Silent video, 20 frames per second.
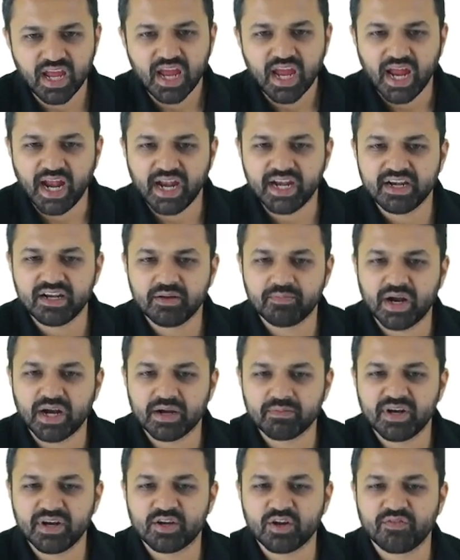And
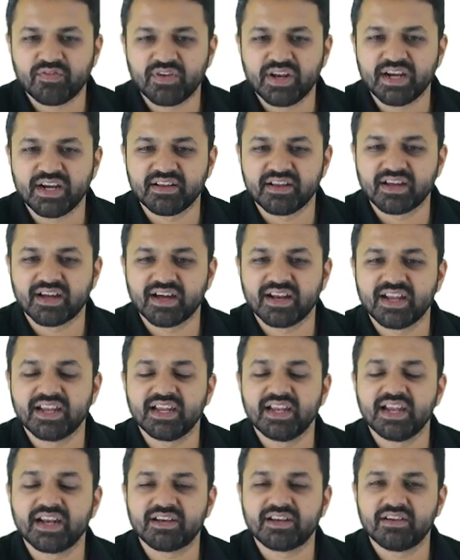department of electrical
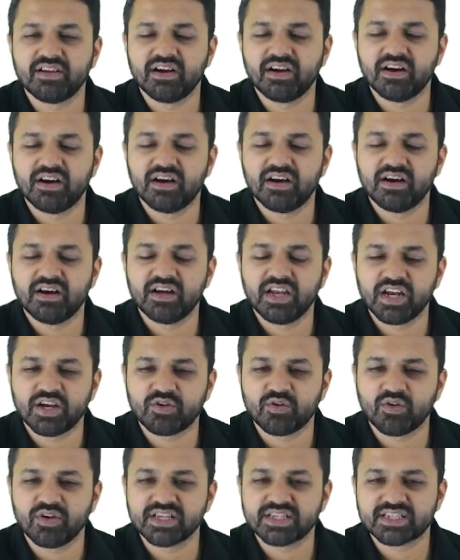and uh,
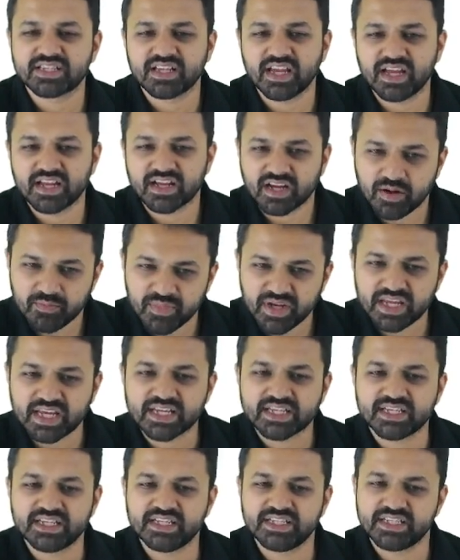electronics,
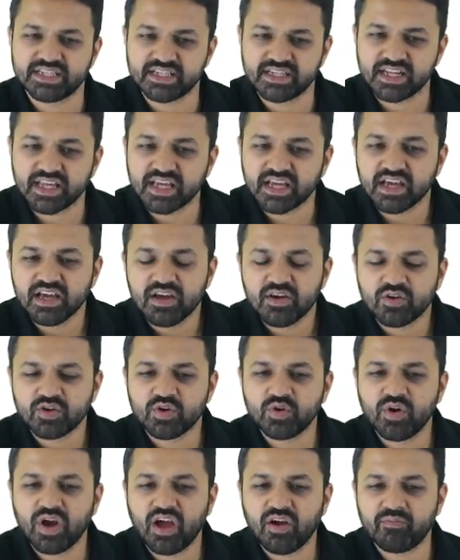communication engineering,
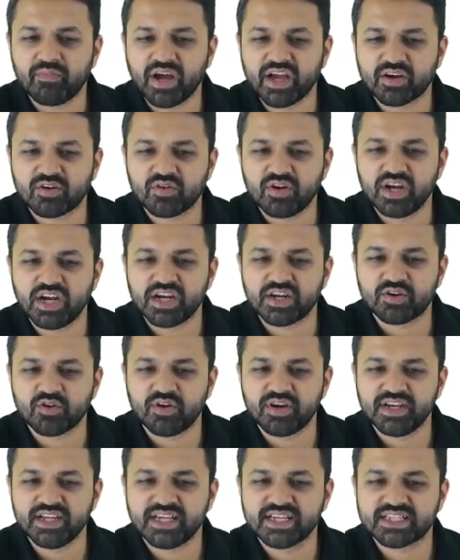you have
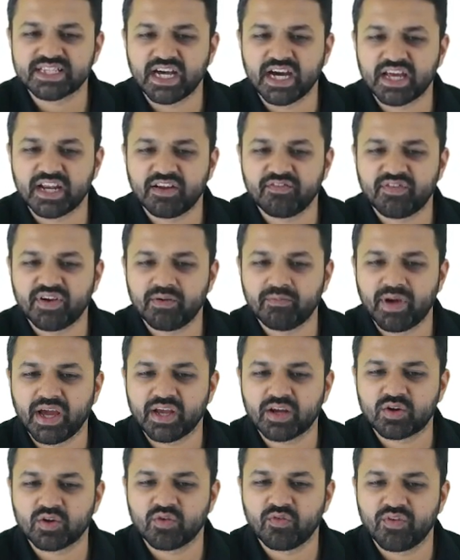microelectronics, R F and
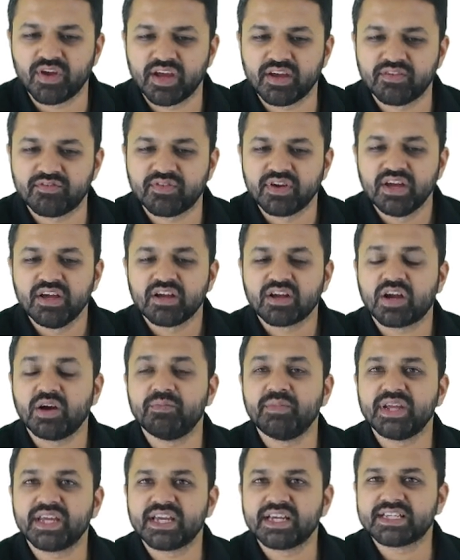microwave,
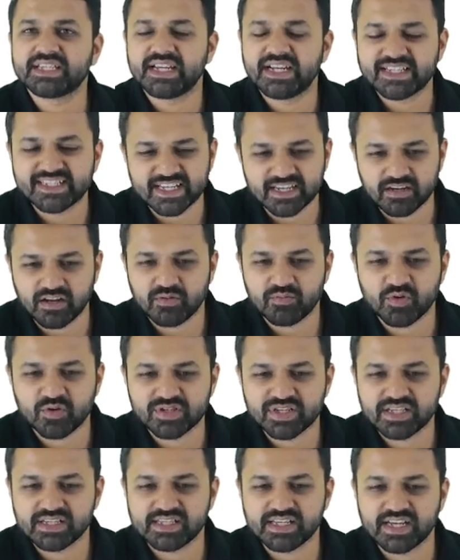communication and signal
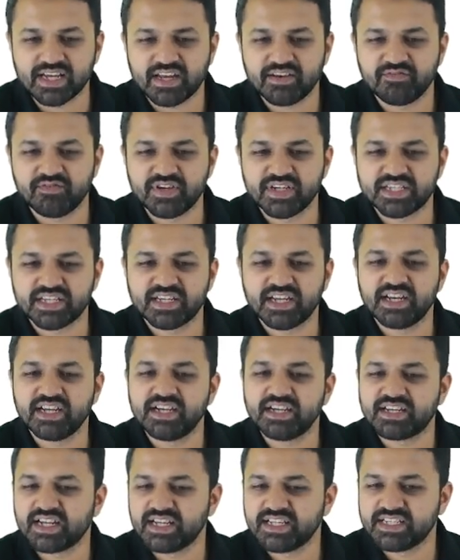processing, and vision and
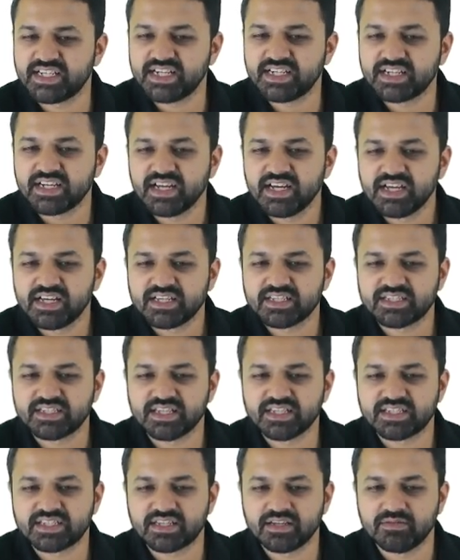intelligent
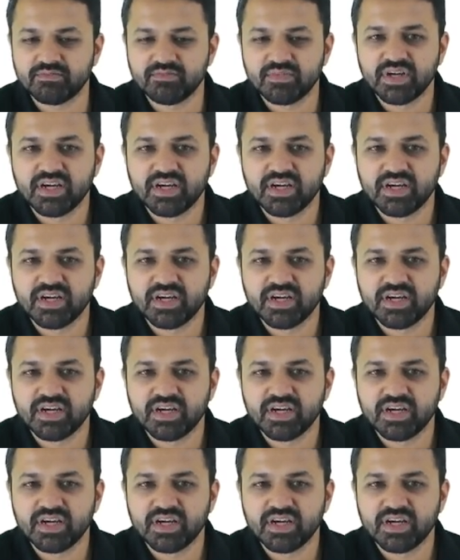system.